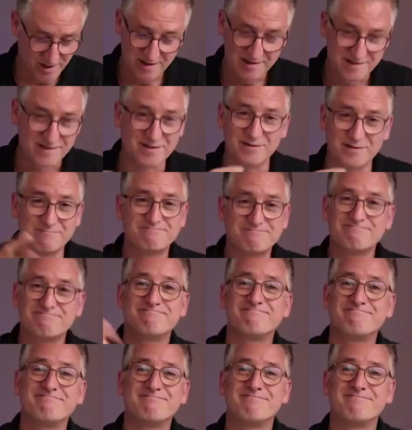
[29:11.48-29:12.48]
So
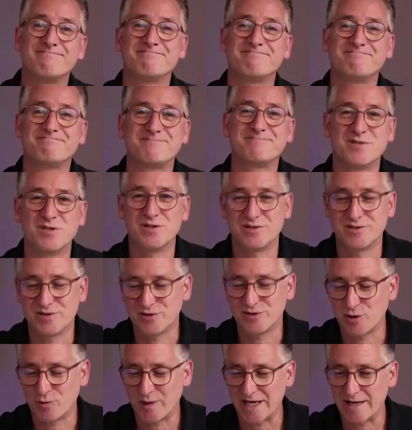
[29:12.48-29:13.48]
you
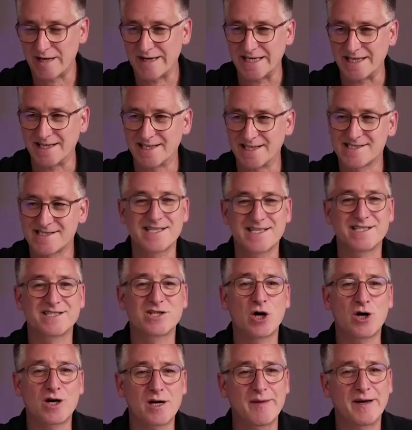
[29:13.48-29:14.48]
know what I mean. It's
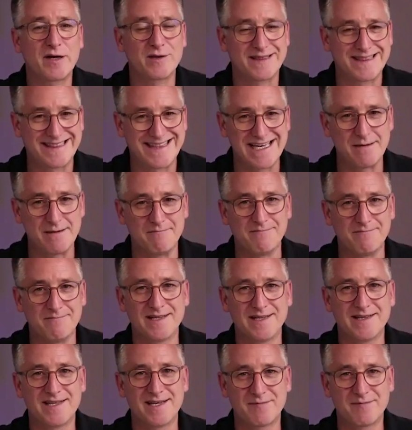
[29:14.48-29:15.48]
talk about them
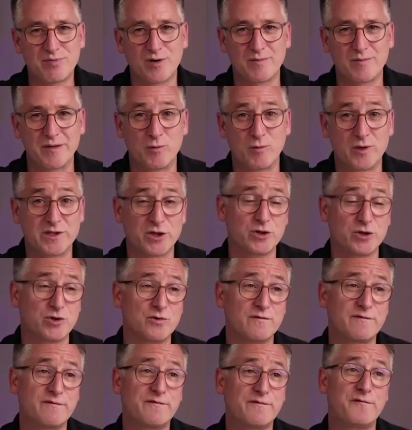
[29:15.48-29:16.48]
and their problem, what you do
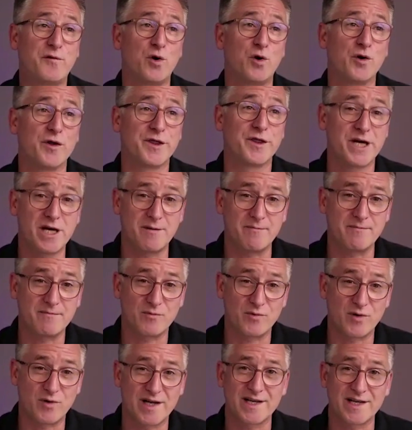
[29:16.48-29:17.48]
for them,
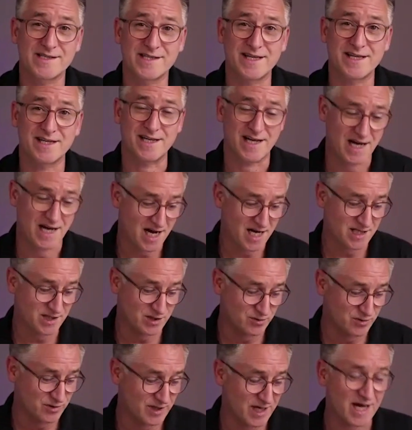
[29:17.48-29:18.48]
rather than saying, I
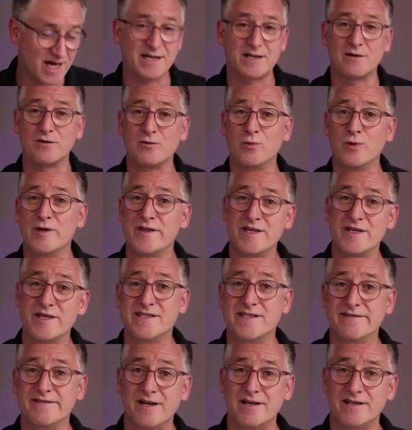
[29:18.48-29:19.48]
do that with this
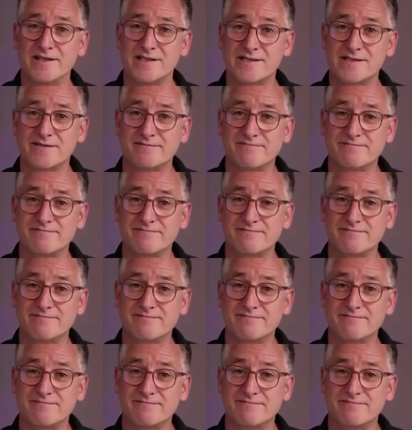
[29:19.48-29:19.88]
device.